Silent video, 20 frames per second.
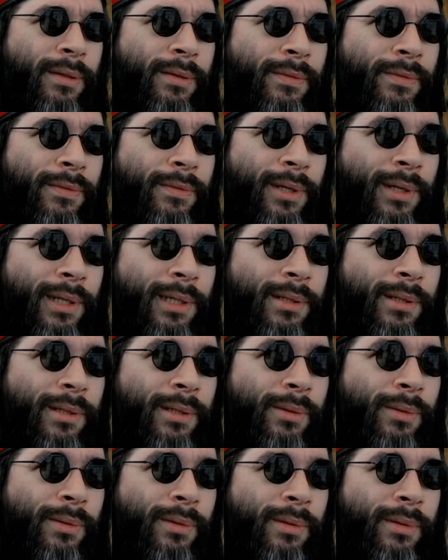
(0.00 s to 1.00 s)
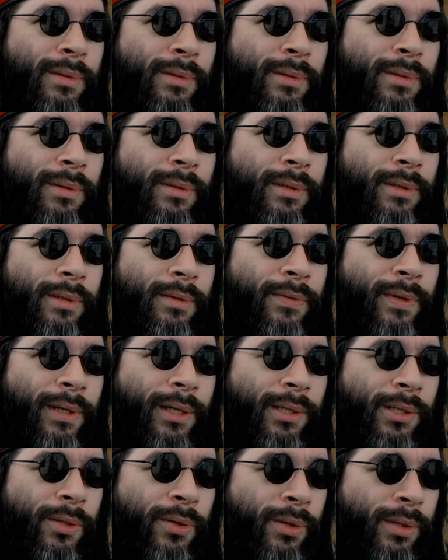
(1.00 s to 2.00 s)
very soon. Fingers
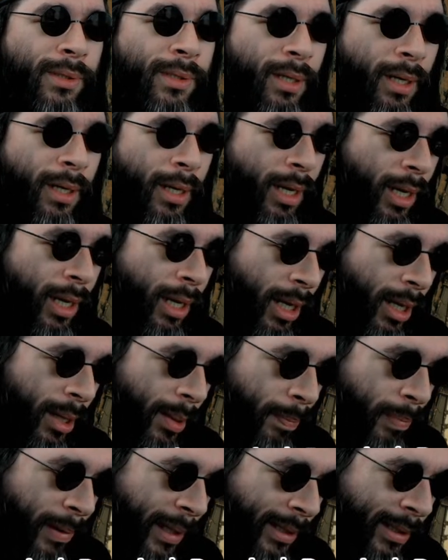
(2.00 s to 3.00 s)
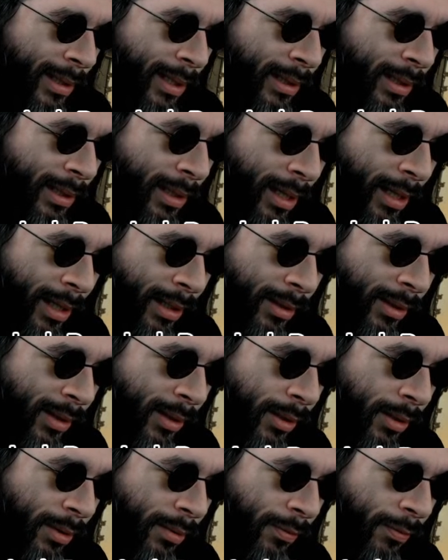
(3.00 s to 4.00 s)
crossed. Playtest
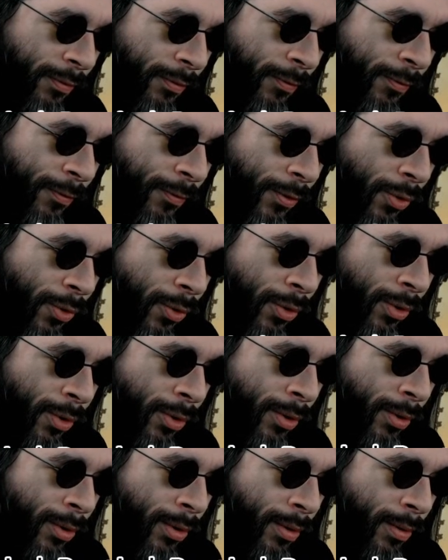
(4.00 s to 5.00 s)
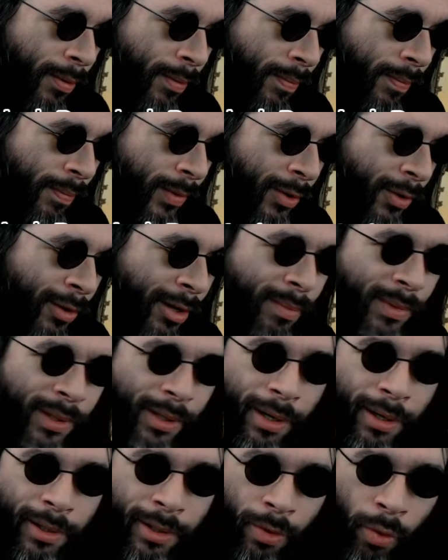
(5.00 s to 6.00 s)
kits for
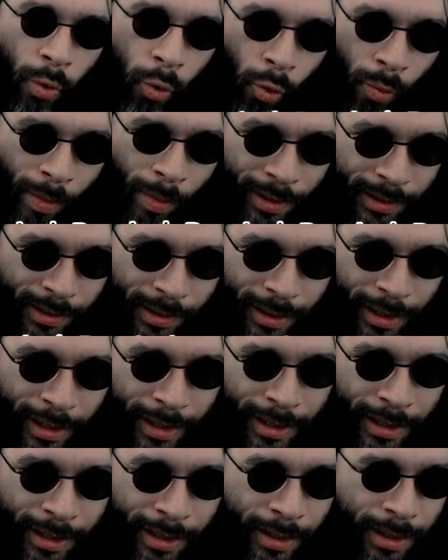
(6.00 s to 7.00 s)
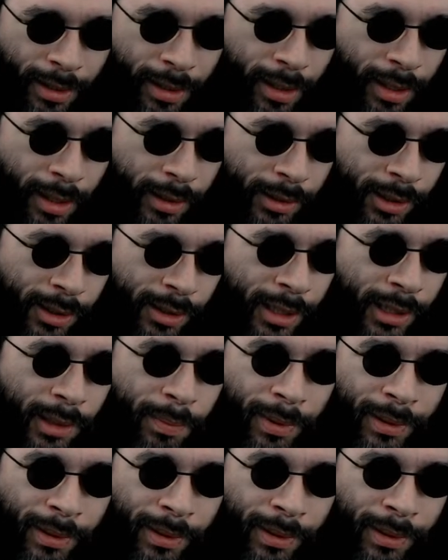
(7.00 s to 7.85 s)
Grimdark are almost there. I just need to put